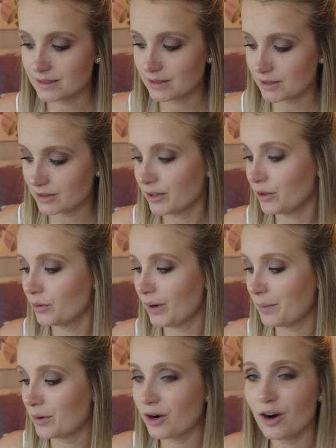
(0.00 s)
So
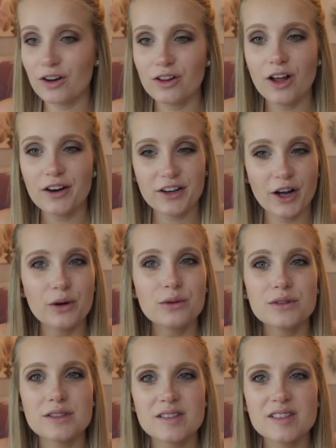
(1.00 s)
I put on a lot of
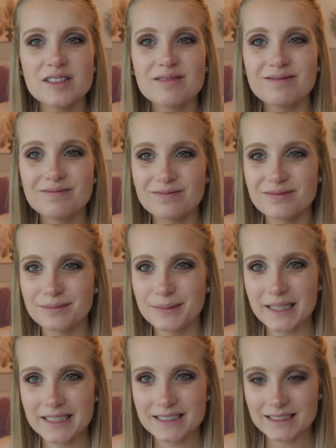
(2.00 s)
coats,
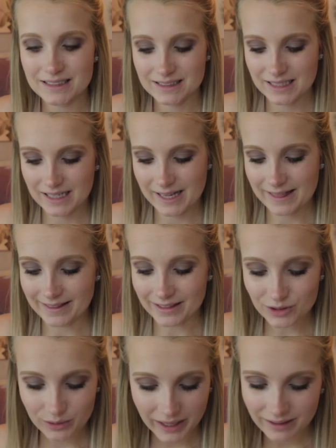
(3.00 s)
but
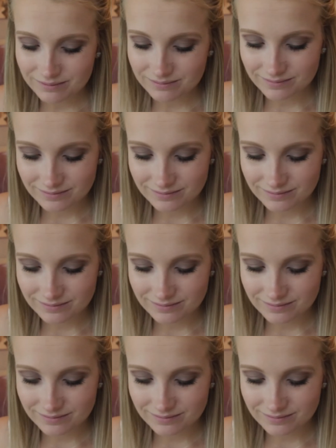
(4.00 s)
that's okay.